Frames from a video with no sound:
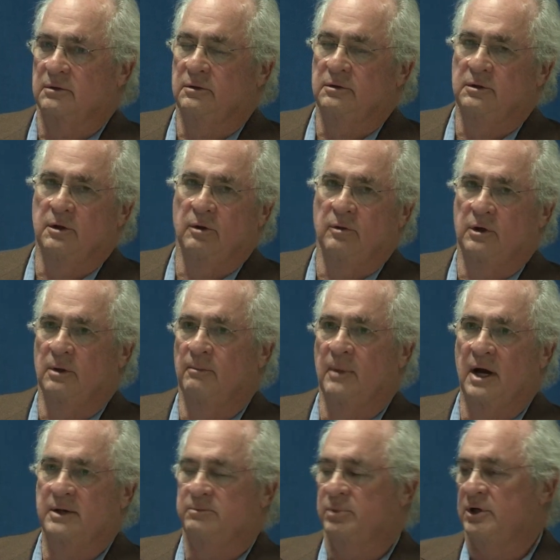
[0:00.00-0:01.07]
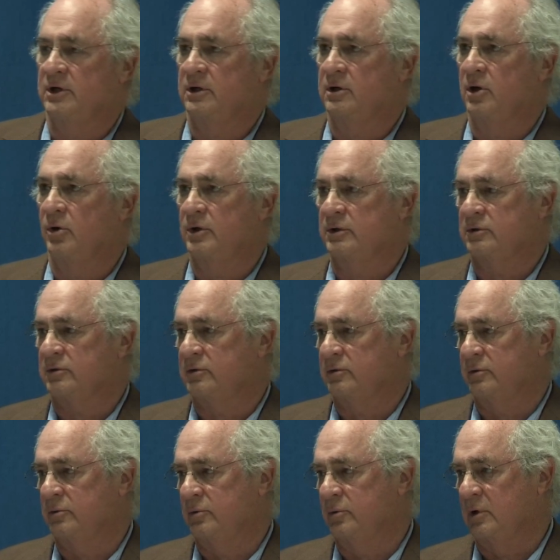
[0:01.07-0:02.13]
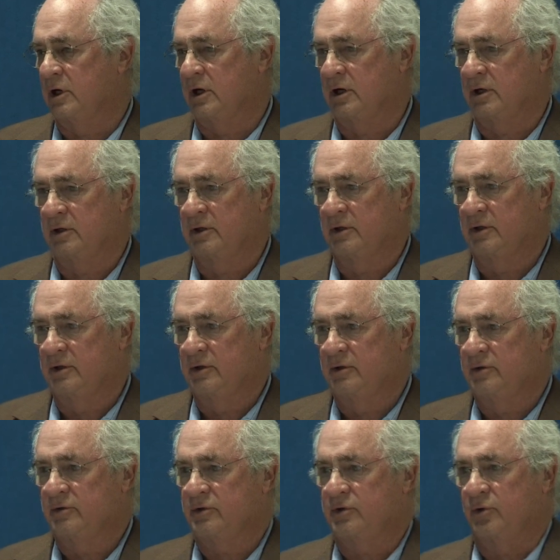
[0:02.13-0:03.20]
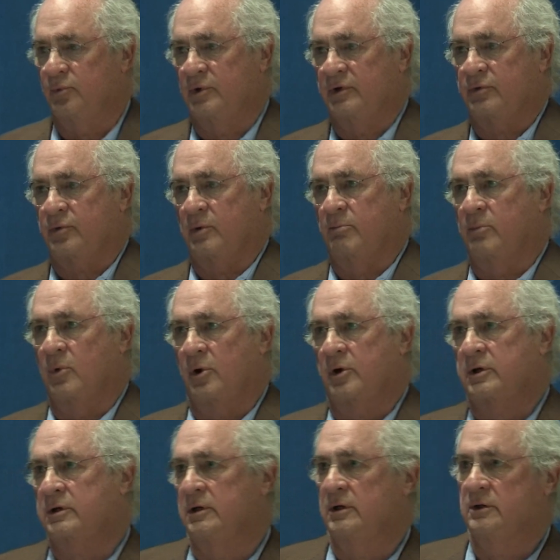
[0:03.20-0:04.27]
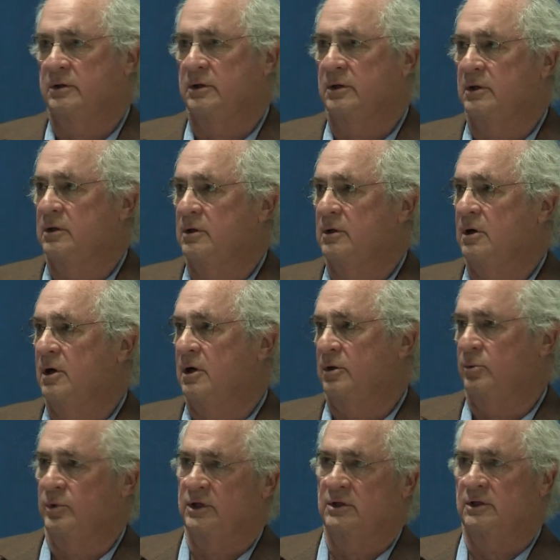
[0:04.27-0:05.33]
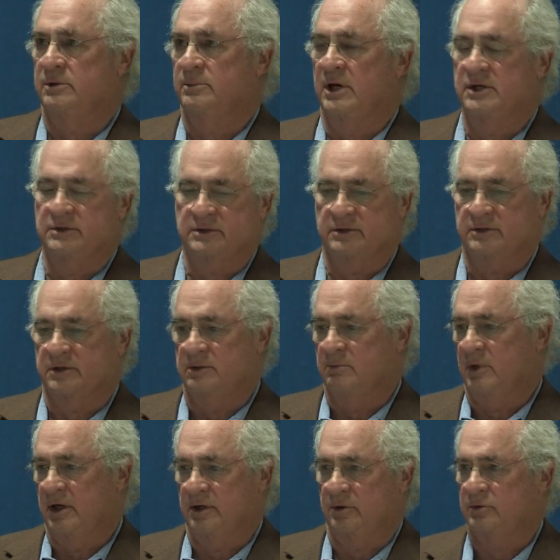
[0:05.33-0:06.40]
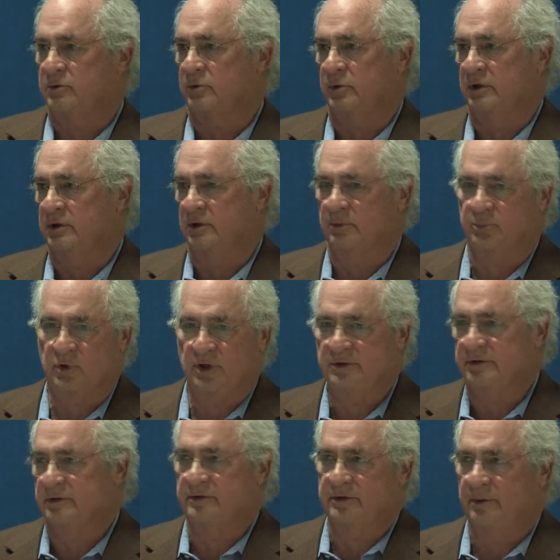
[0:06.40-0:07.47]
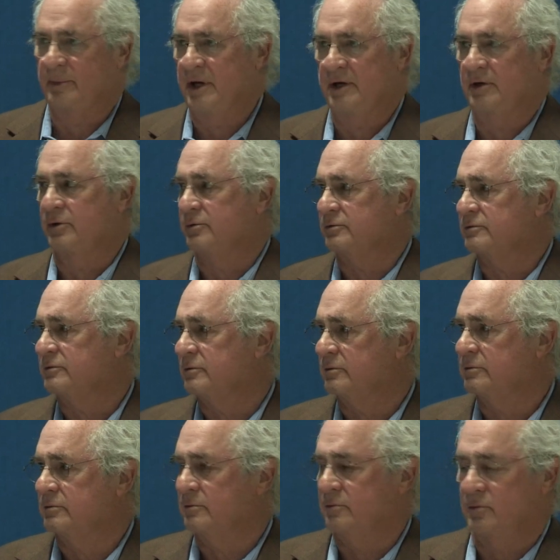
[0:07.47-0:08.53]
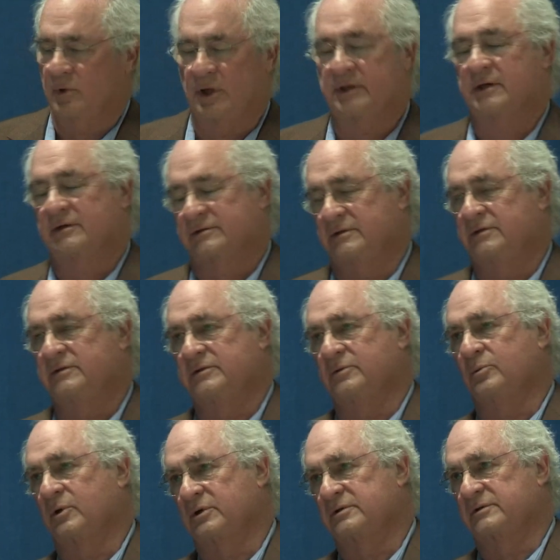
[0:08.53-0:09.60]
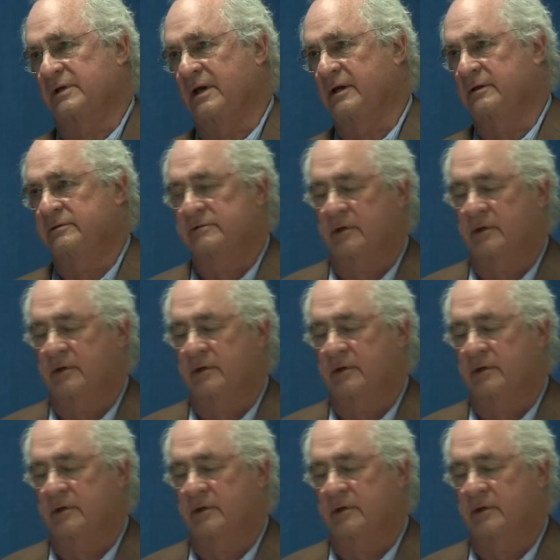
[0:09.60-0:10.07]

And it might be going to the Winthrop market on a weekly basis and monitoring the price of tomatoes, or I guess the easy one is eggs,